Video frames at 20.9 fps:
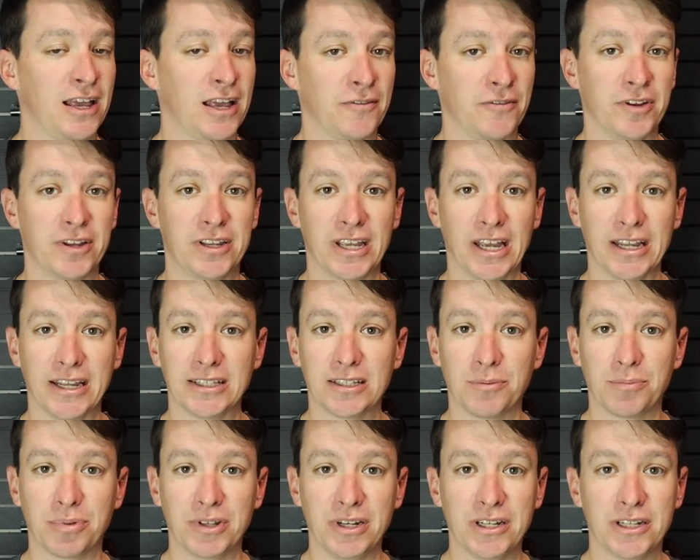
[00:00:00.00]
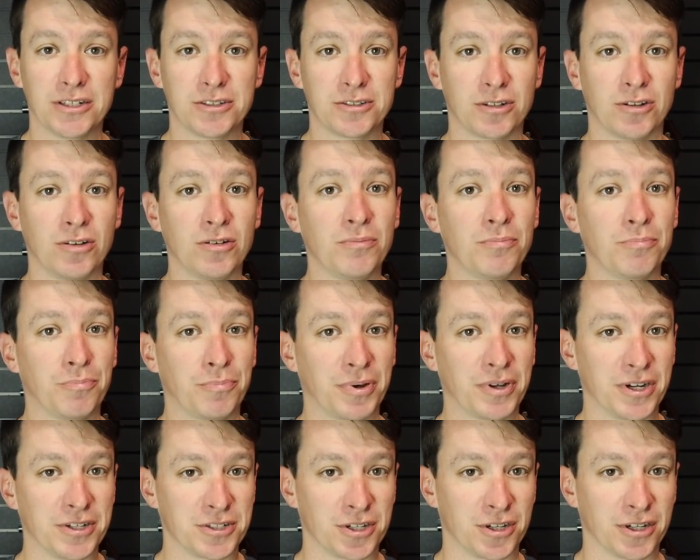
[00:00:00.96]
If you can't get the bleeding control,
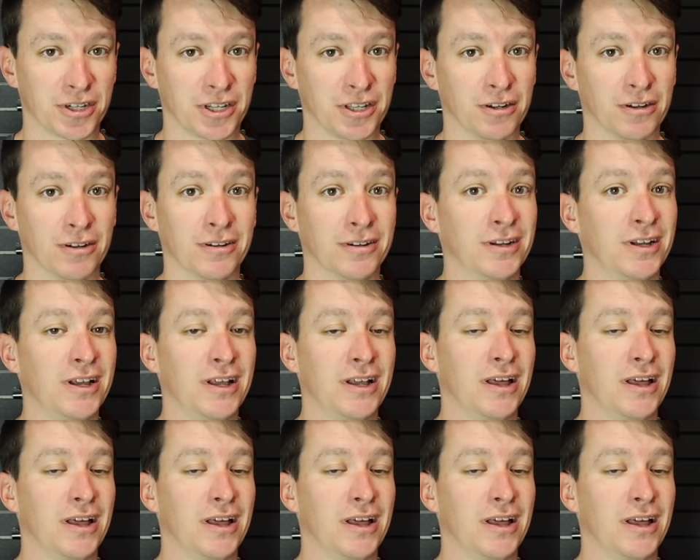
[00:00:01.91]
put a tourniquet on.